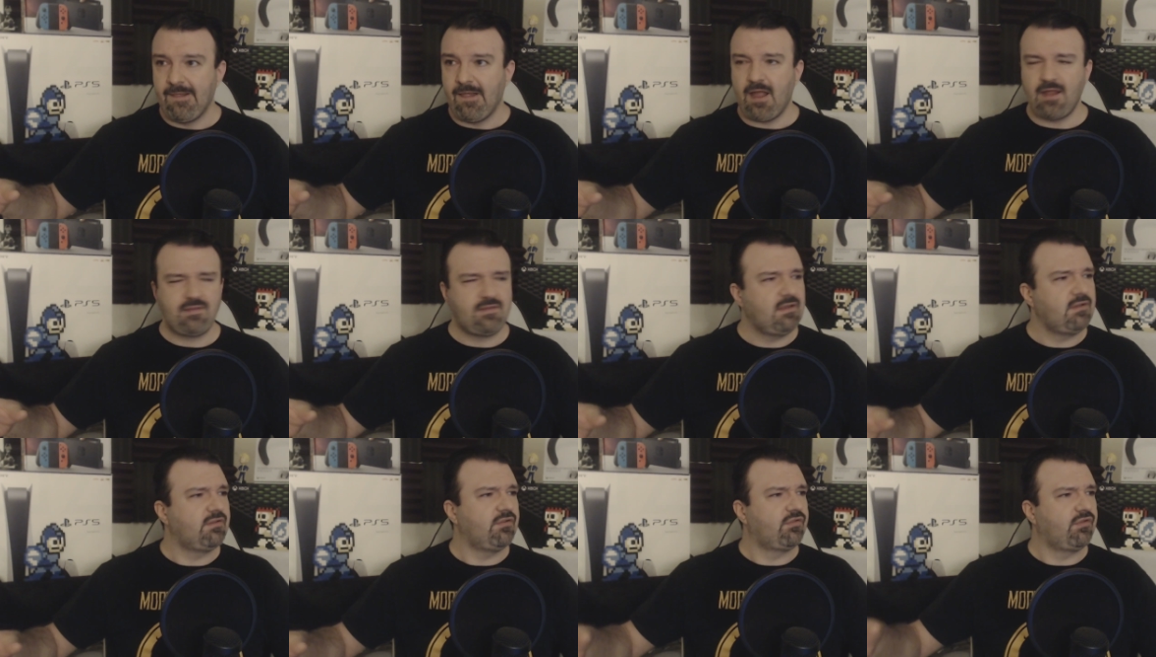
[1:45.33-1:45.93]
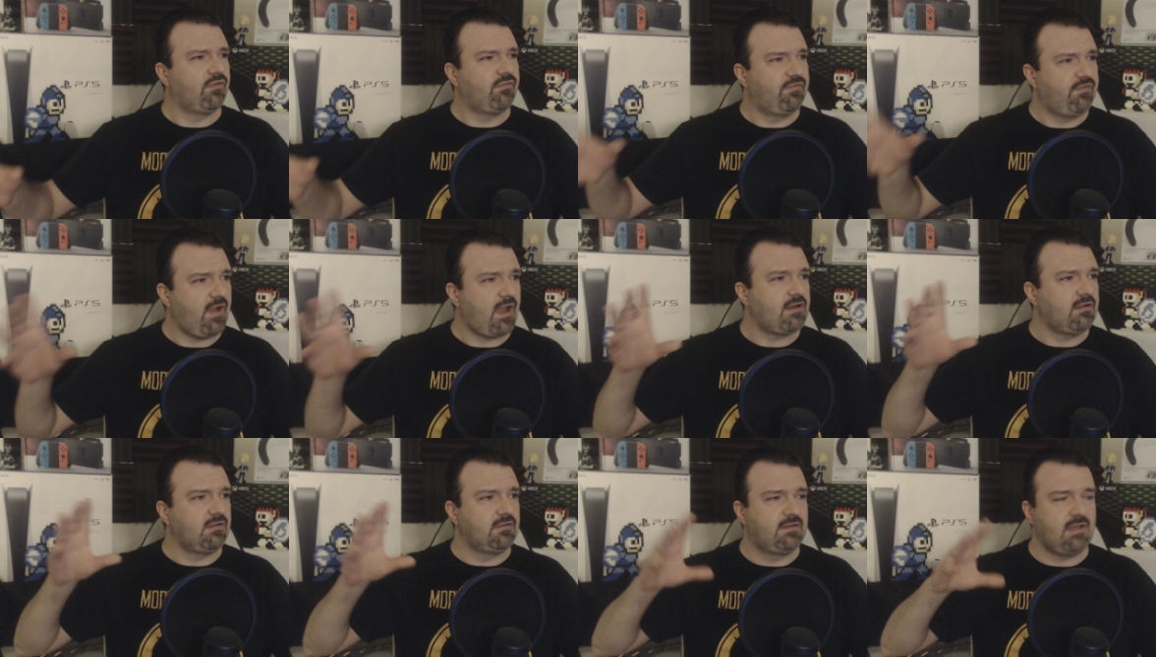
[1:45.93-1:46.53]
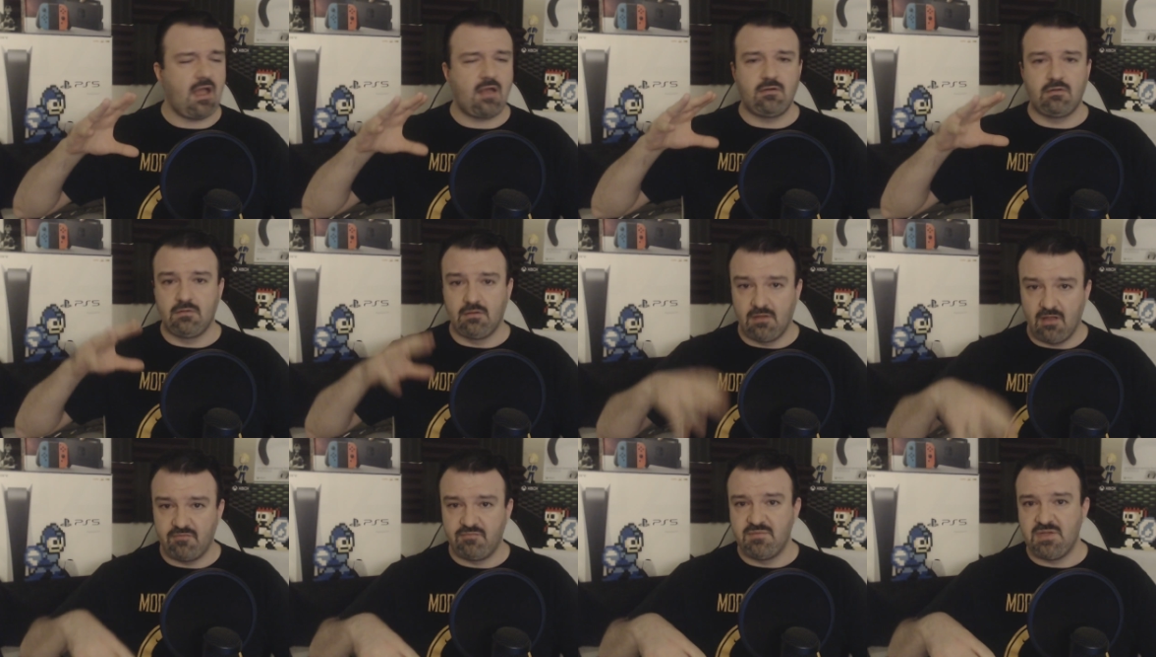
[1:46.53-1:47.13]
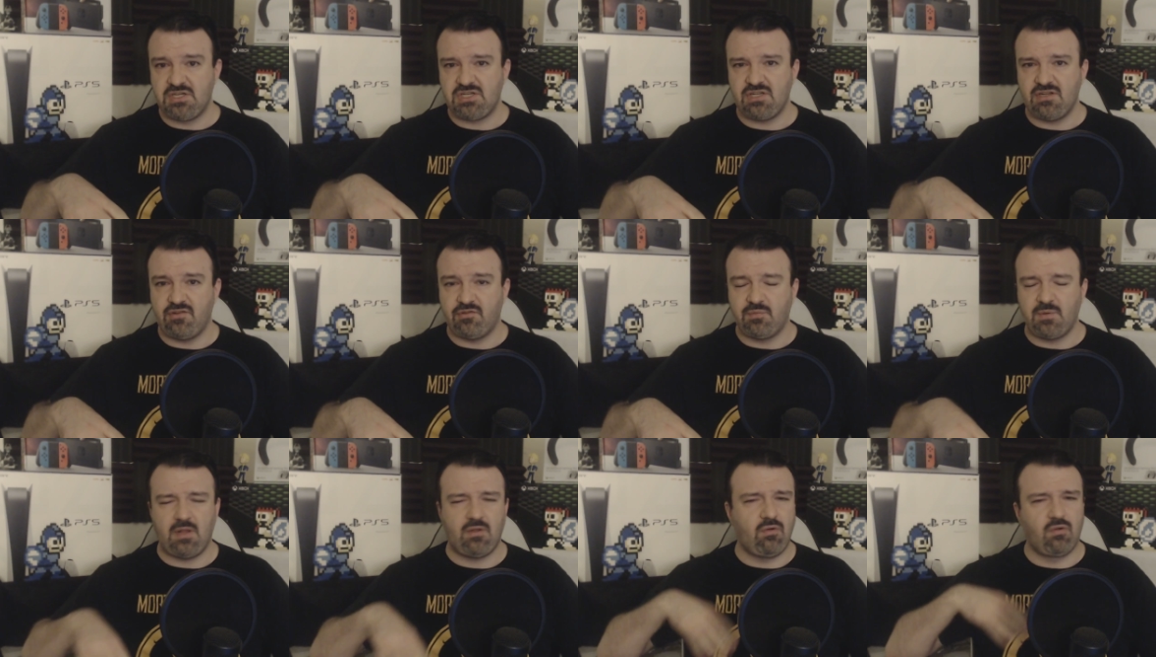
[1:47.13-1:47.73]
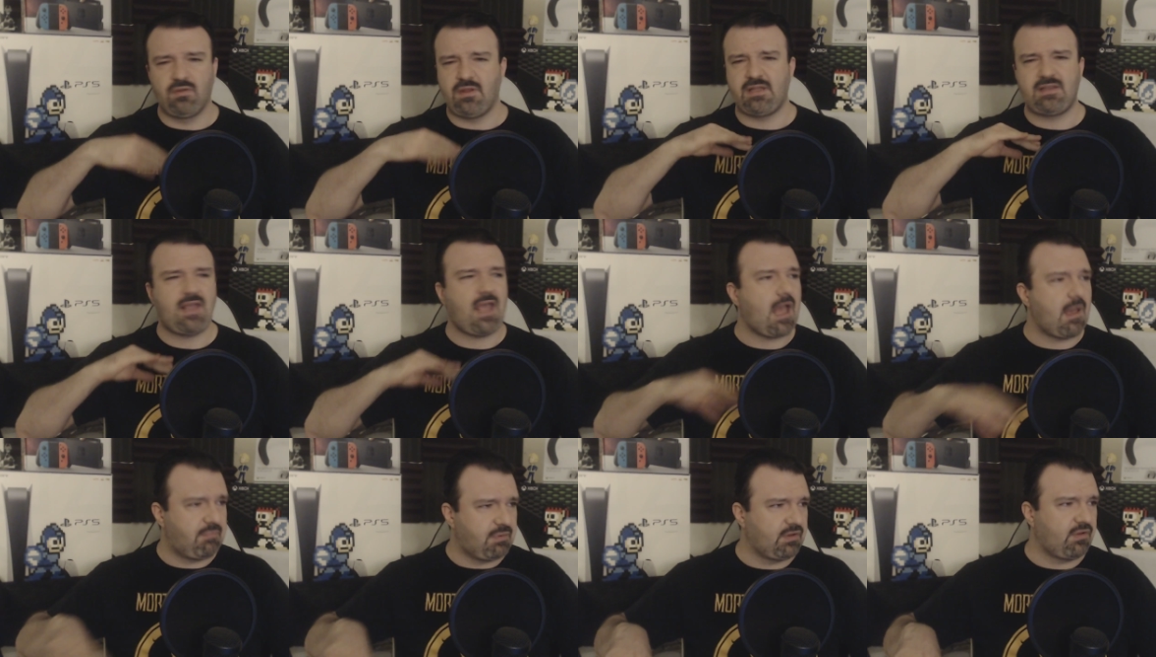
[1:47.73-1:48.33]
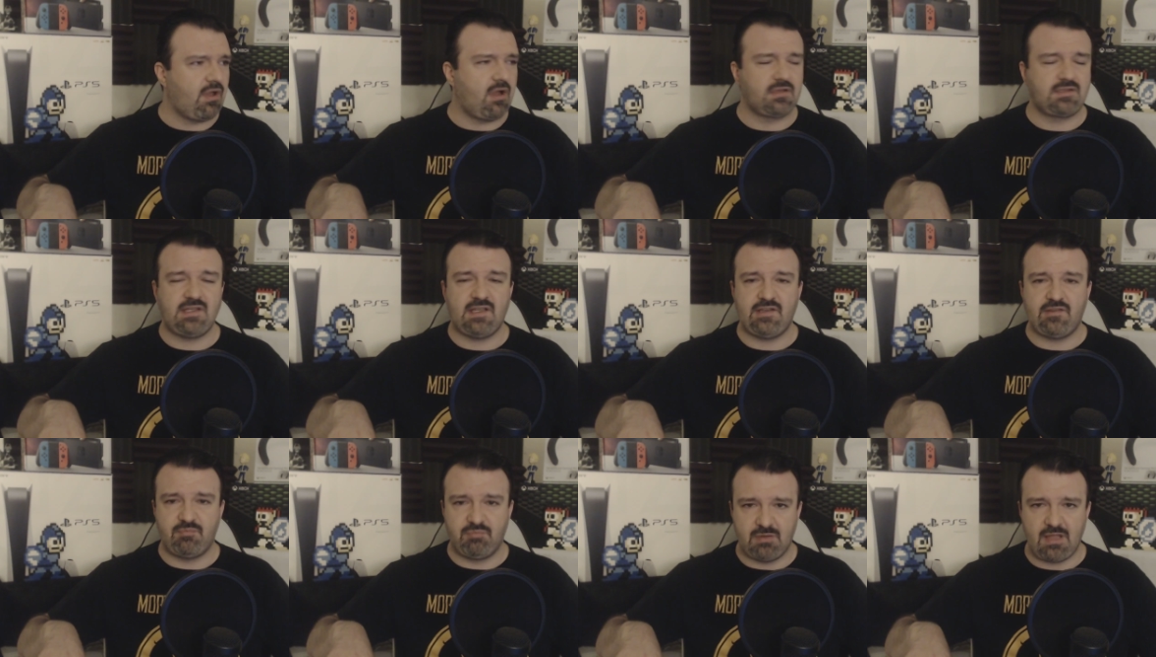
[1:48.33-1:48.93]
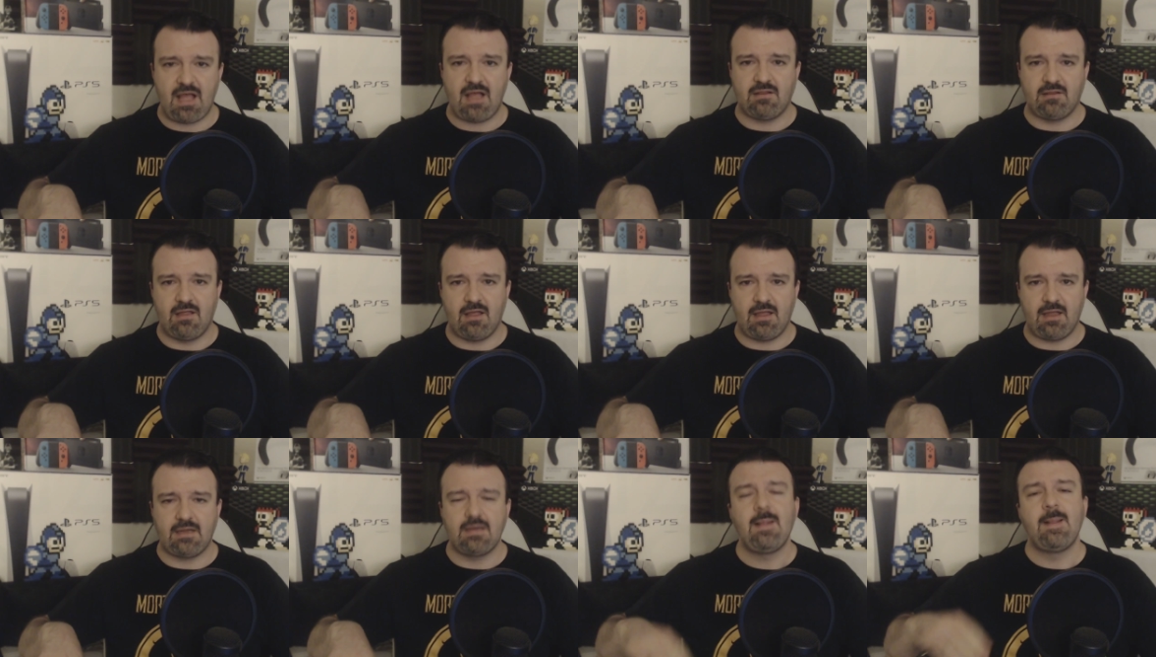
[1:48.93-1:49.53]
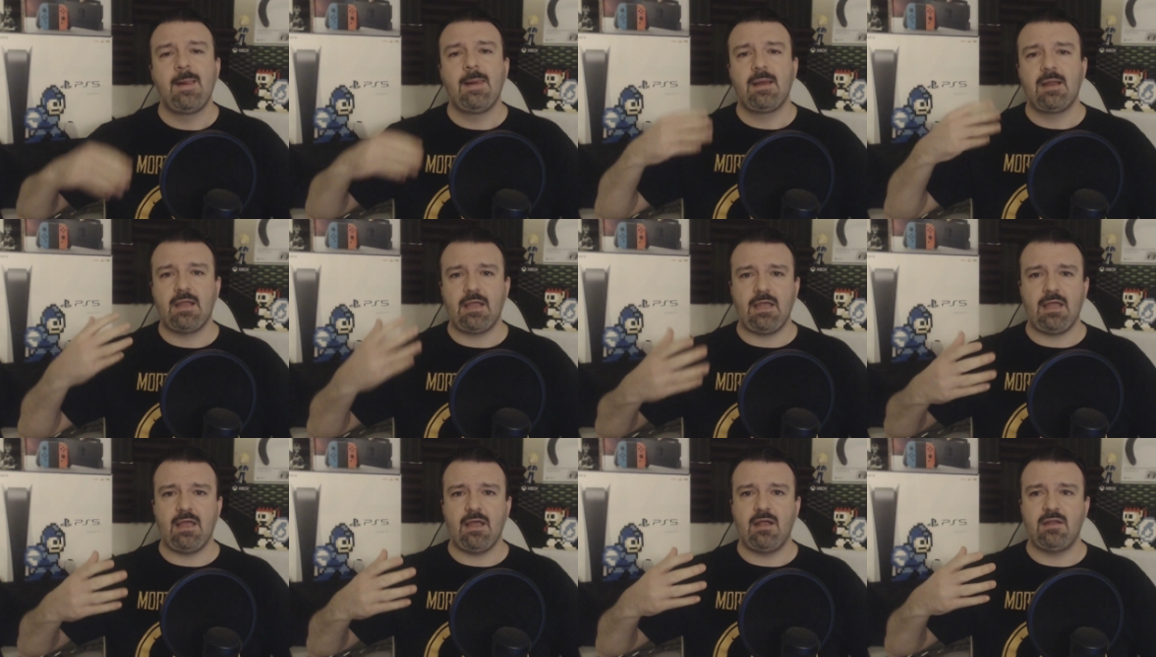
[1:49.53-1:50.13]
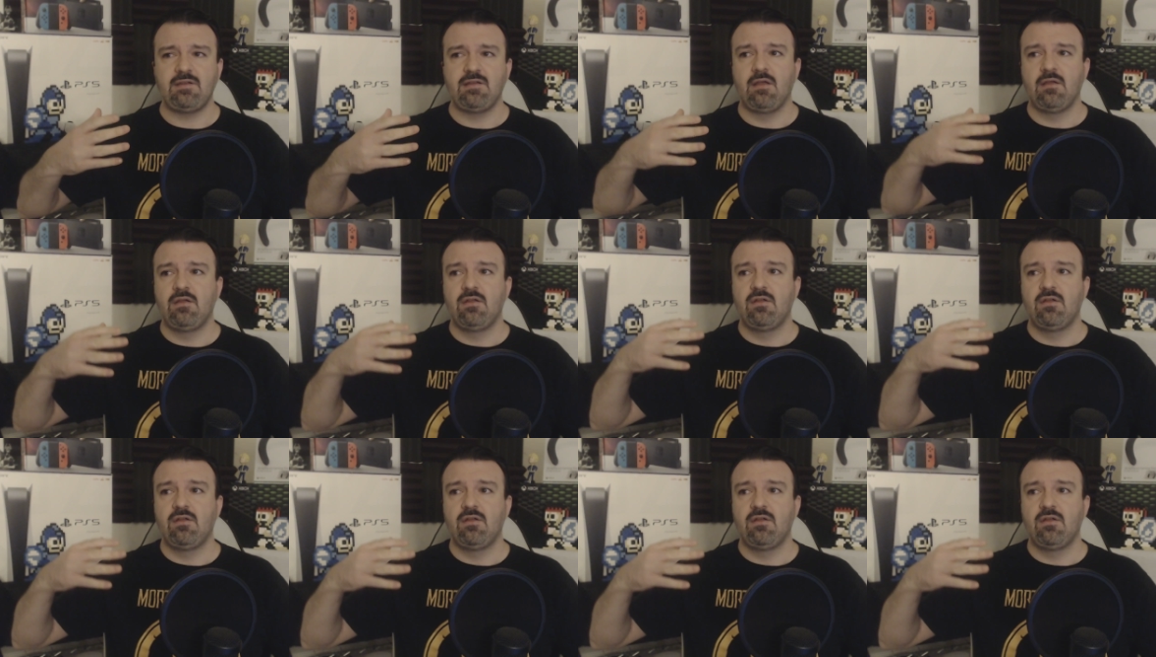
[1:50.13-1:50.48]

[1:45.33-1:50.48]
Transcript: I think there's a final Donald Love mission as well, or like the epilogue to his plot line. And